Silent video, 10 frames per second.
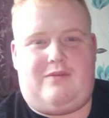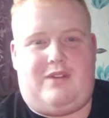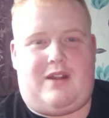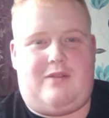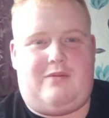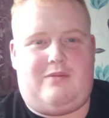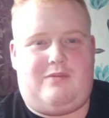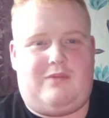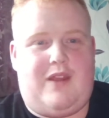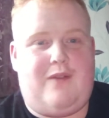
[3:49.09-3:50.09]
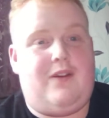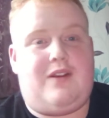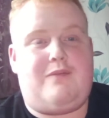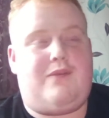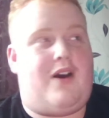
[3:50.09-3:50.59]
You know, if we
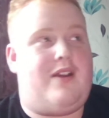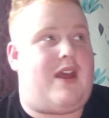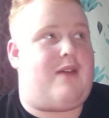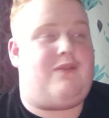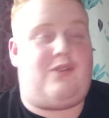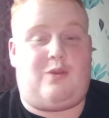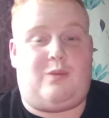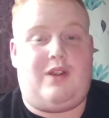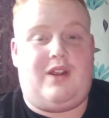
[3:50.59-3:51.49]
can find that form,